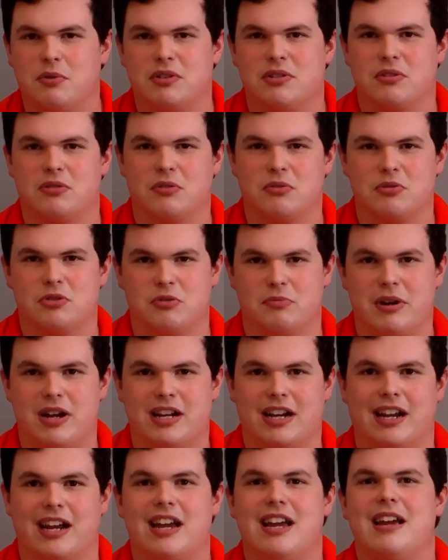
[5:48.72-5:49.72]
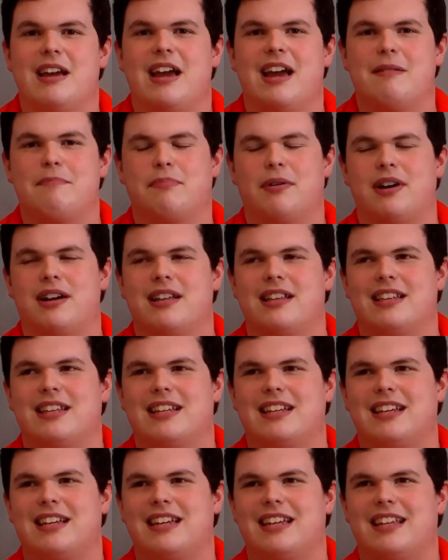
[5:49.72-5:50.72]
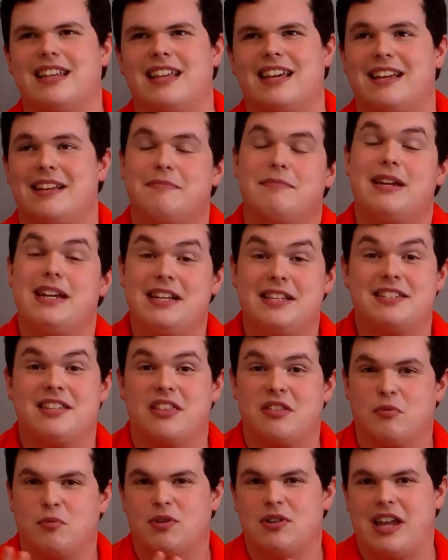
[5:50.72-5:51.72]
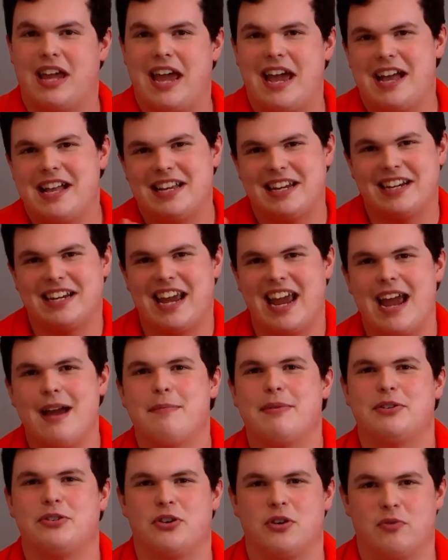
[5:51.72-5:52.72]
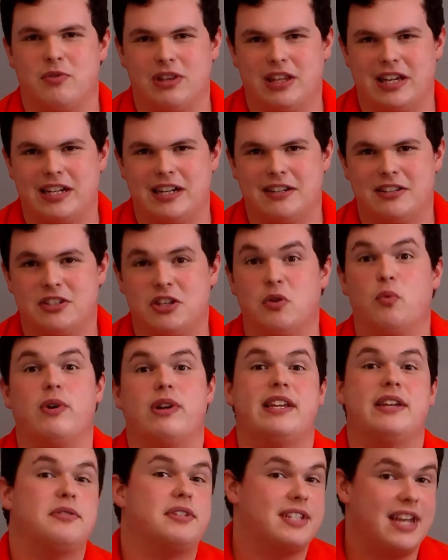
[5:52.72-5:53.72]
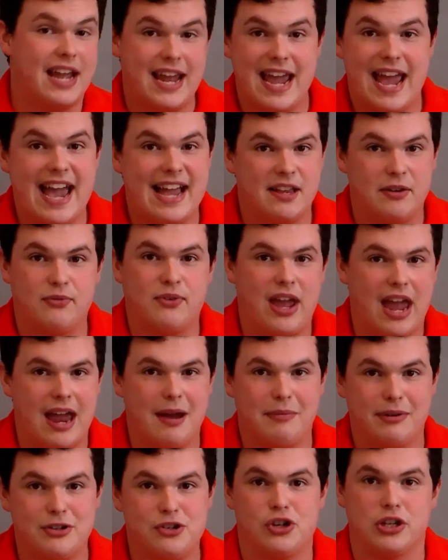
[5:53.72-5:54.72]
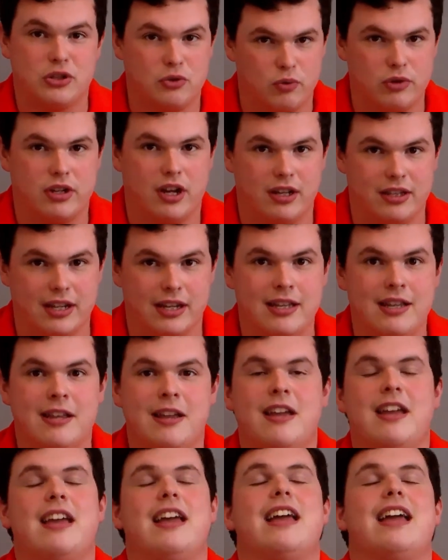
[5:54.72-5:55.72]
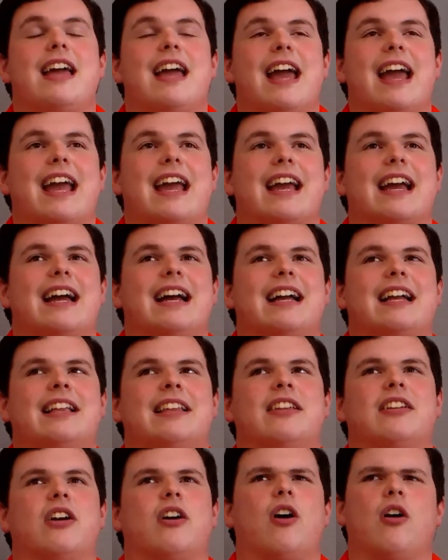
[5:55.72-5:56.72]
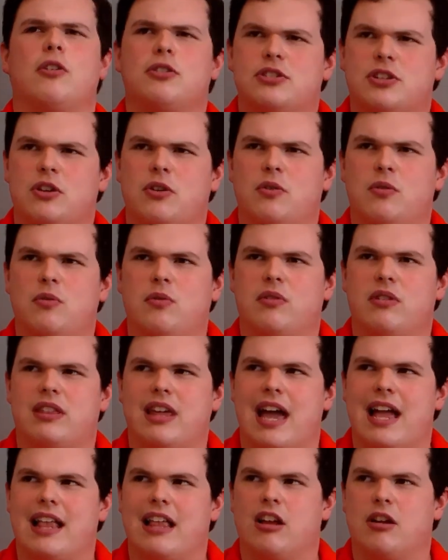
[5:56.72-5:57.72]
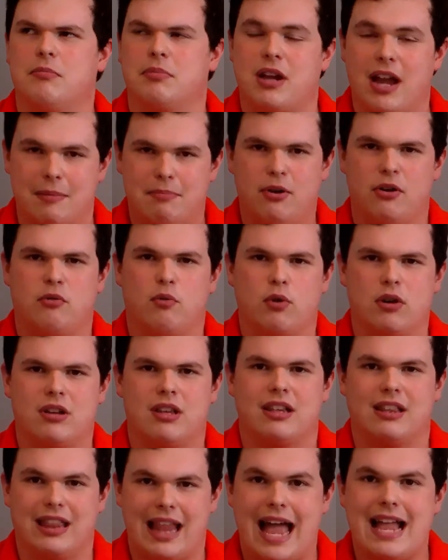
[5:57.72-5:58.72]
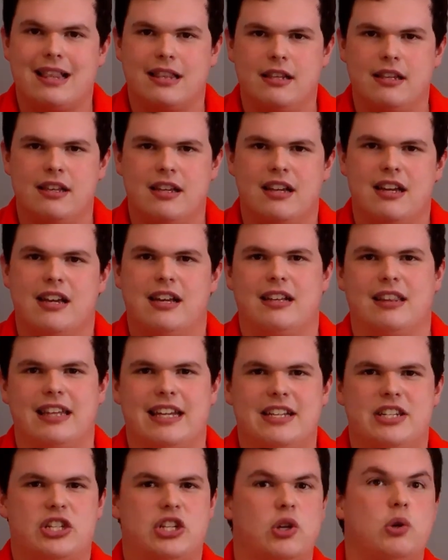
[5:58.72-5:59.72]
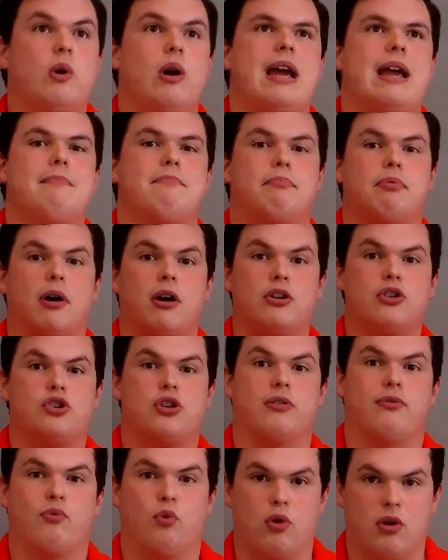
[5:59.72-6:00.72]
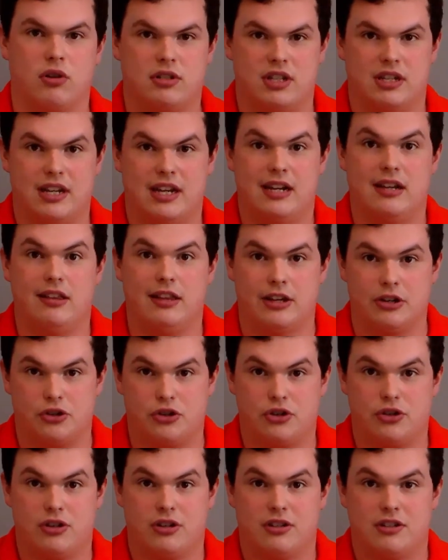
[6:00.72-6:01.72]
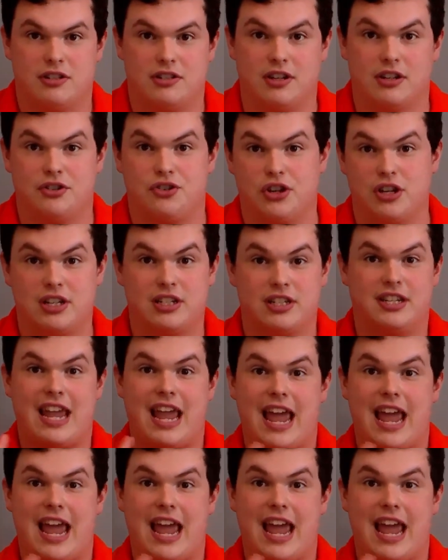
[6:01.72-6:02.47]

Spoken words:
to us through Germanic. But it means that the word head and cabbage are related. So when you say head of cabbage, it's redundant. And also that caput word in Latin leads to a bunch of words in English, such as